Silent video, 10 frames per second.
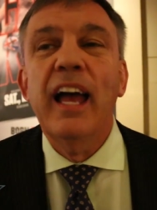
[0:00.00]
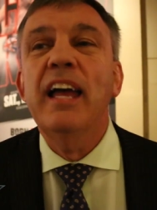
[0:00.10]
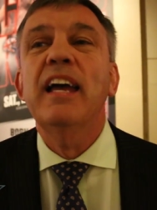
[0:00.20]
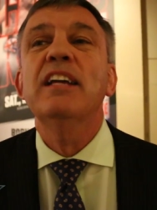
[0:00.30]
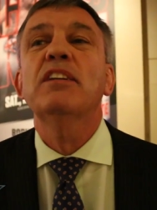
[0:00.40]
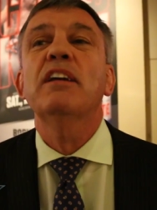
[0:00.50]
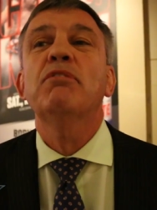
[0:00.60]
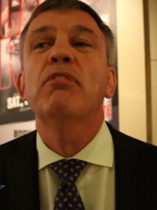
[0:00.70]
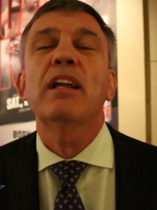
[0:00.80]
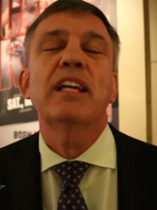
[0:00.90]
It
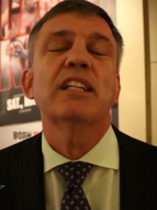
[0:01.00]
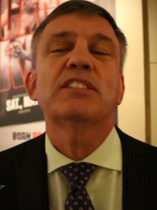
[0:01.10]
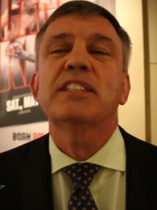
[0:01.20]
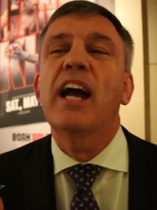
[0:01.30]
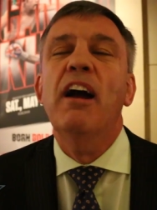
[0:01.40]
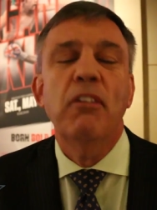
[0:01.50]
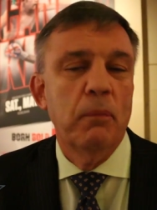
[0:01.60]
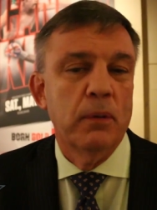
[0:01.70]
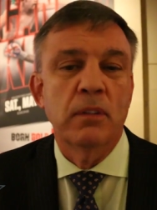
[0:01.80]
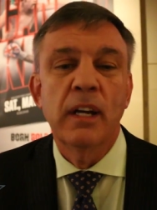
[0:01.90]
really, it's
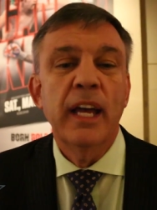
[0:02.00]
terrible.